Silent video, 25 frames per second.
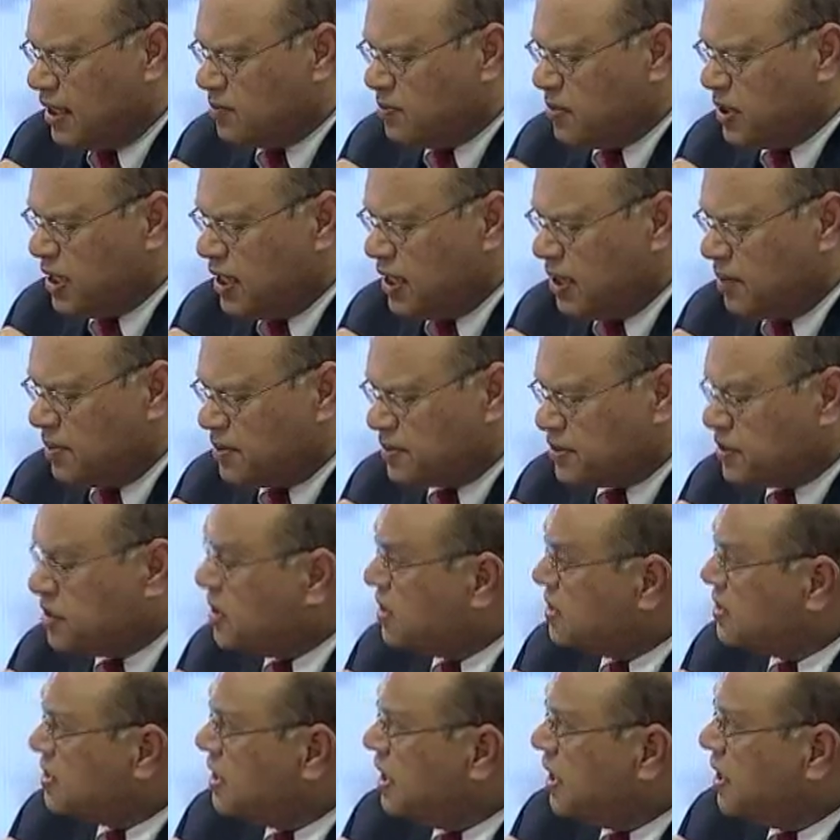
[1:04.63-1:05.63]
be able to
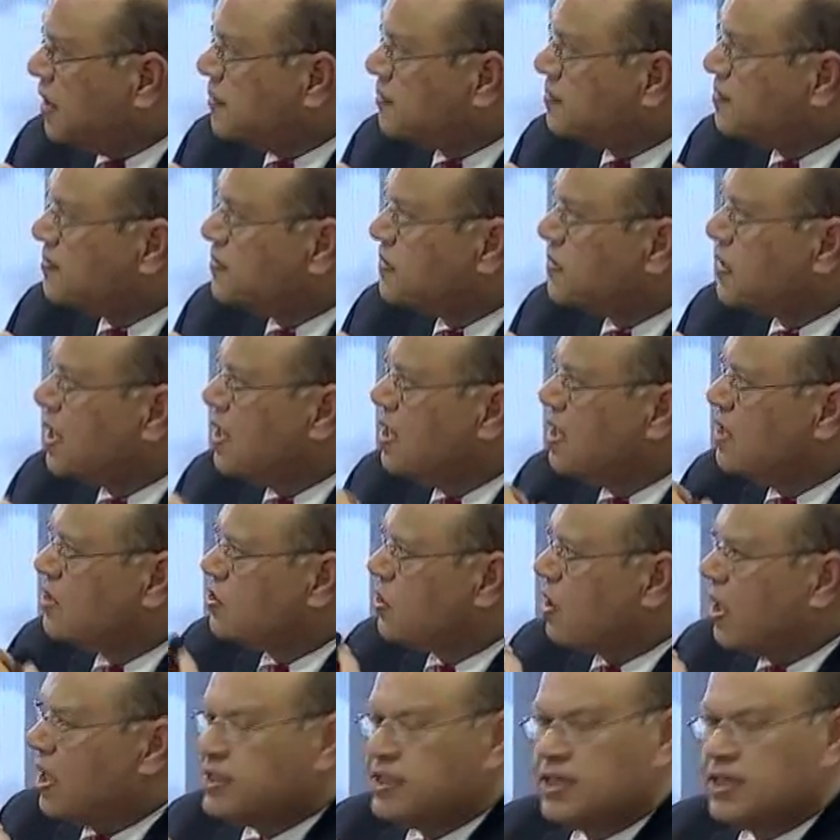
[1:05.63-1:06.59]
sustain. So I